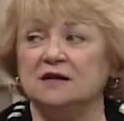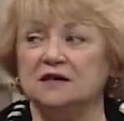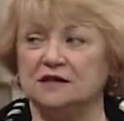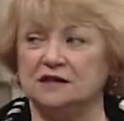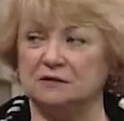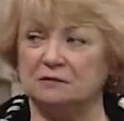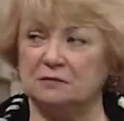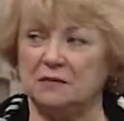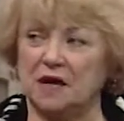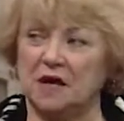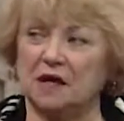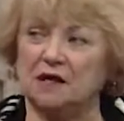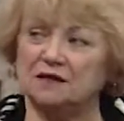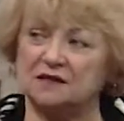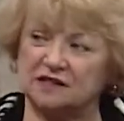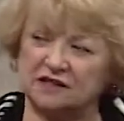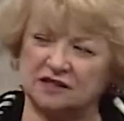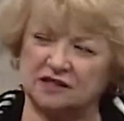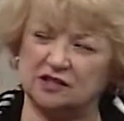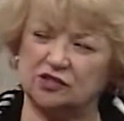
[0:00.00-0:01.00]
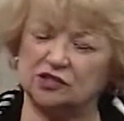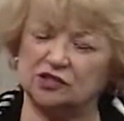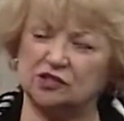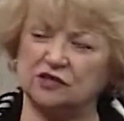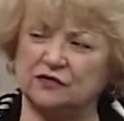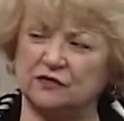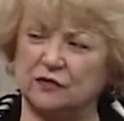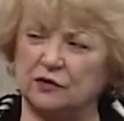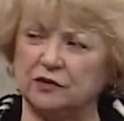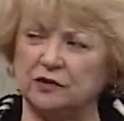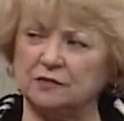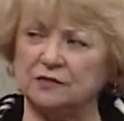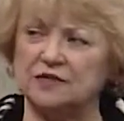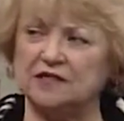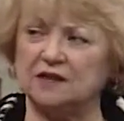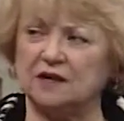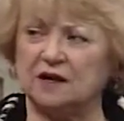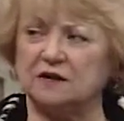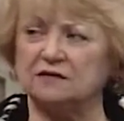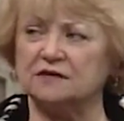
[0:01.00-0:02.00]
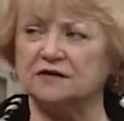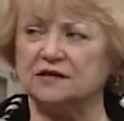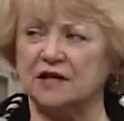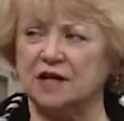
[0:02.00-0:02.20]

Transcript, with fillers: to make decisions for themselves mm-hmm.